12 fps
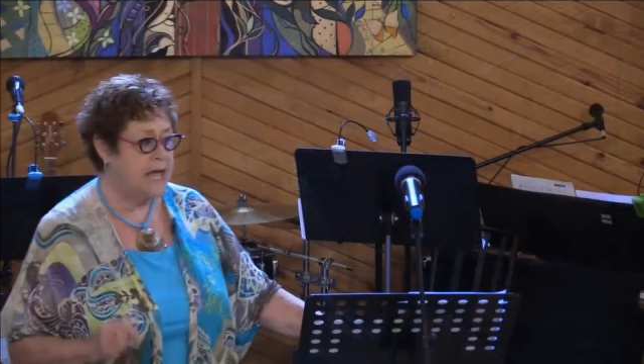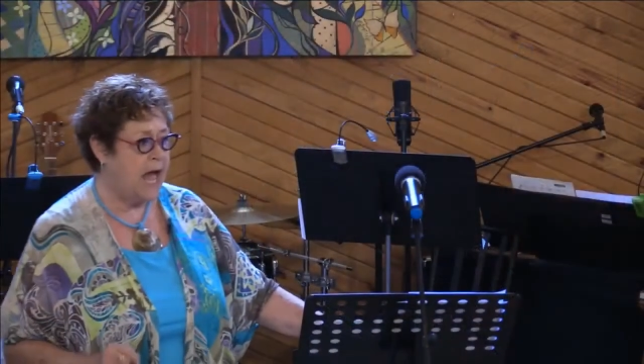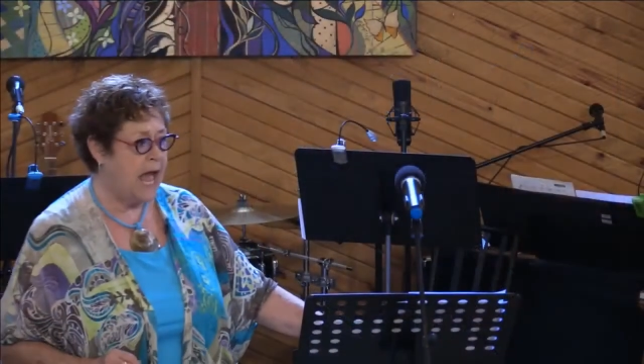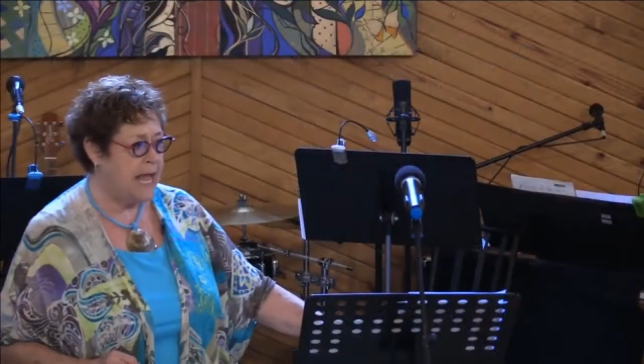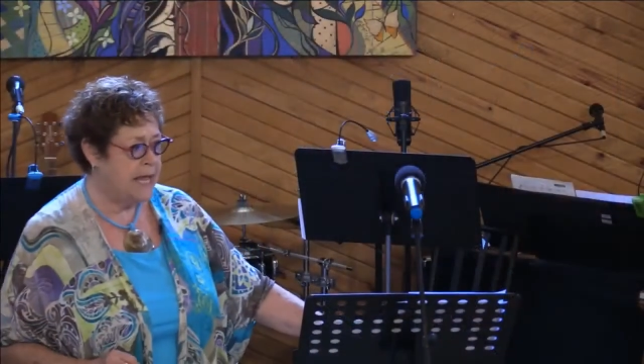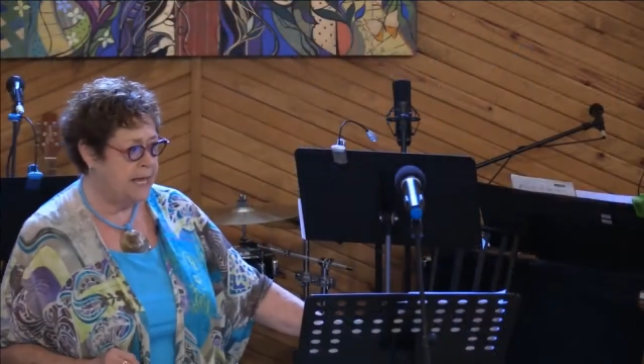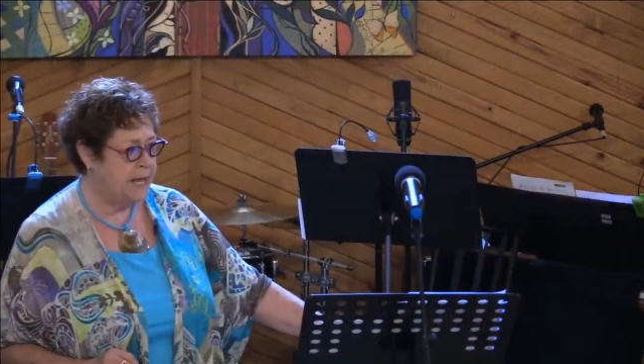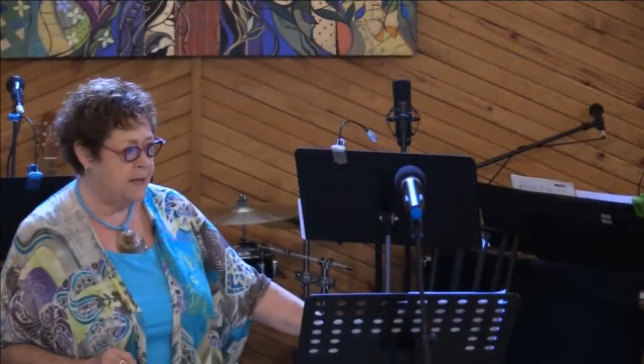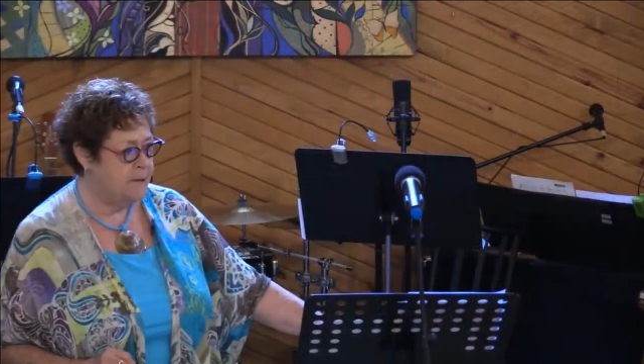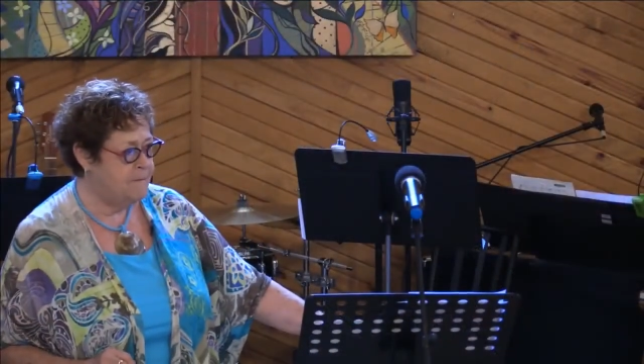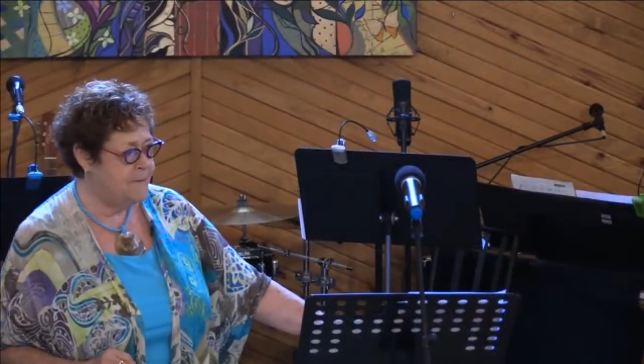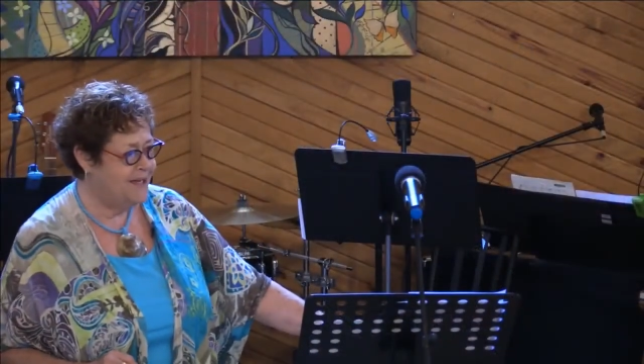I
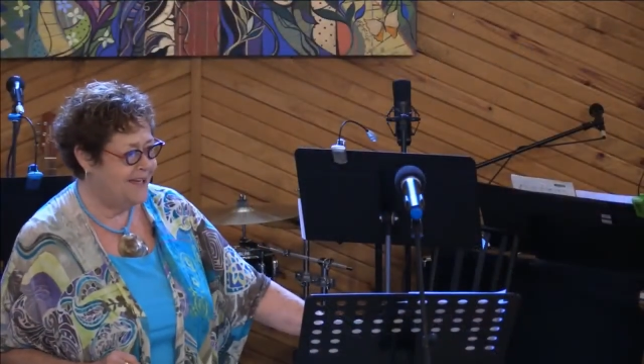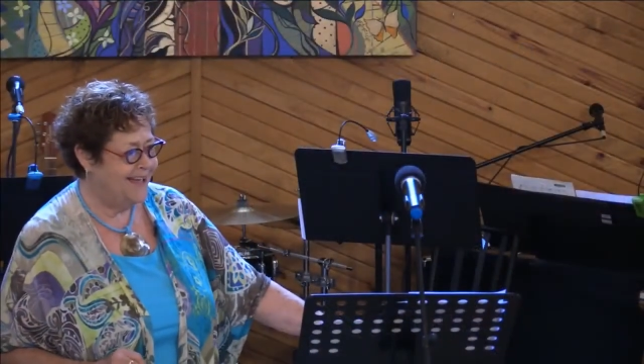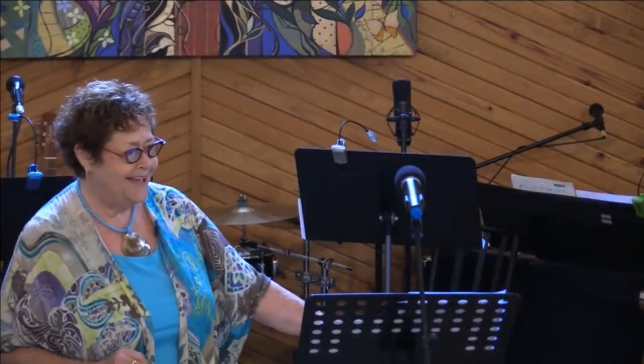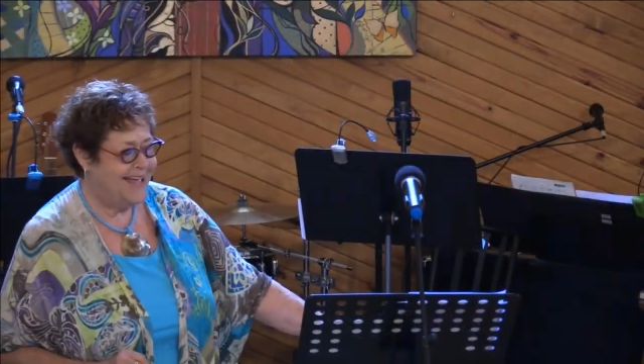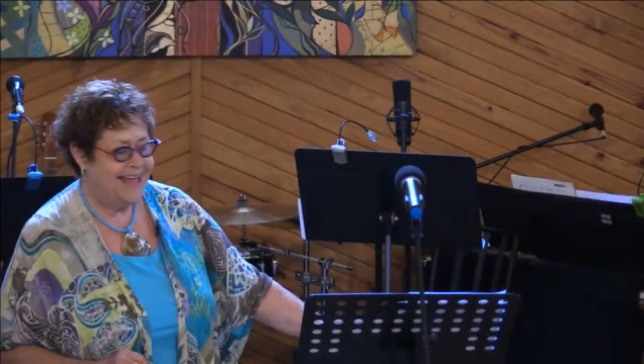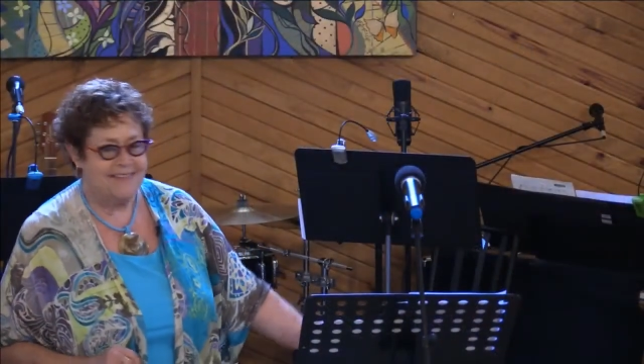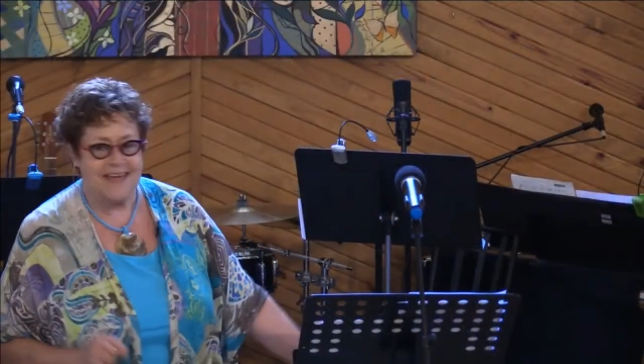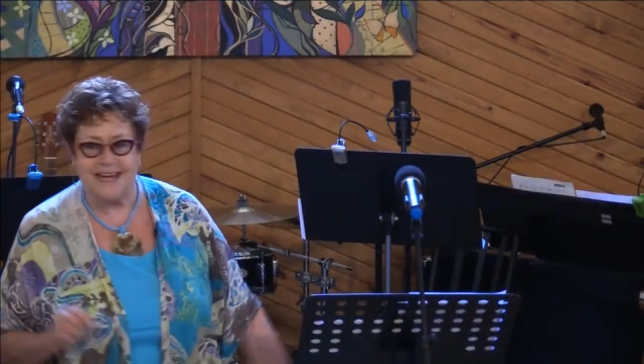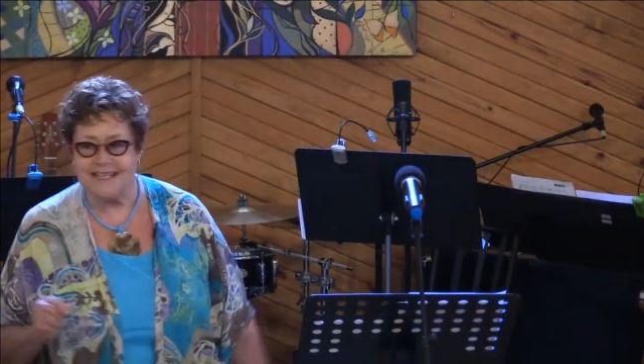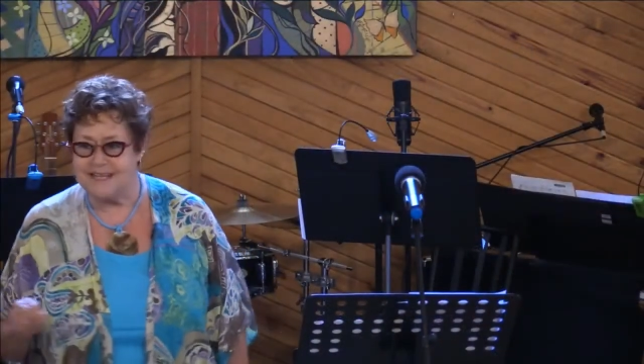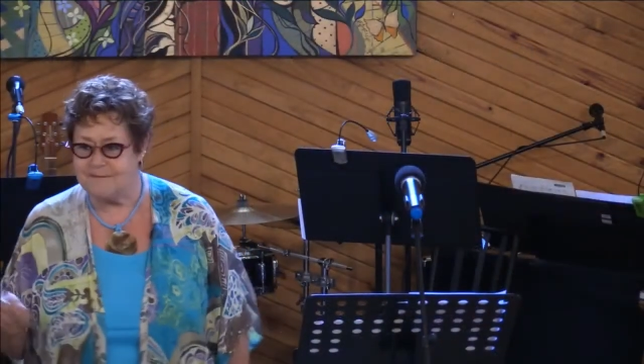am, that it's